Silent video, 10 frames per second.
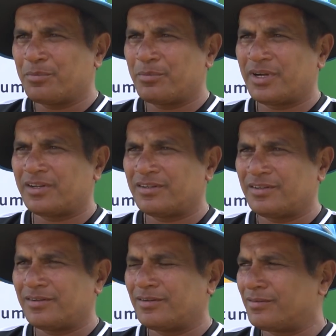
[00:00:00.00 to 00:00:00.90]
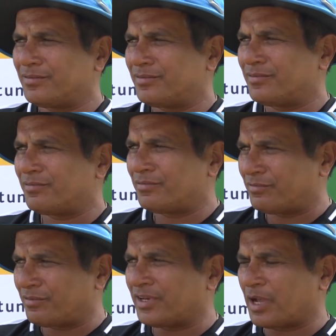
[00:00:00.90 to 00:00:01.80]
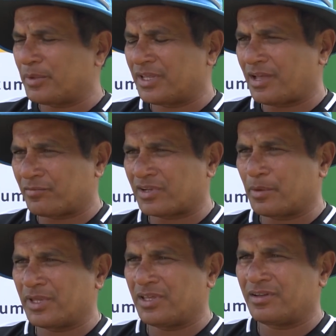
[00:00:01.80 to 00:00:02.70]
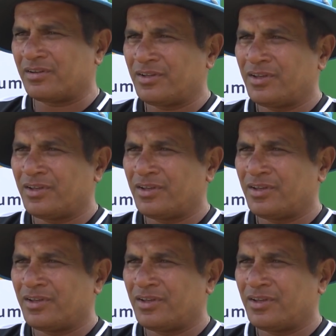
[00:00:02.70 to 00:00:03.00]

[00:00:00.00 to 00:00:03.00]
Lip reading: But after coming here,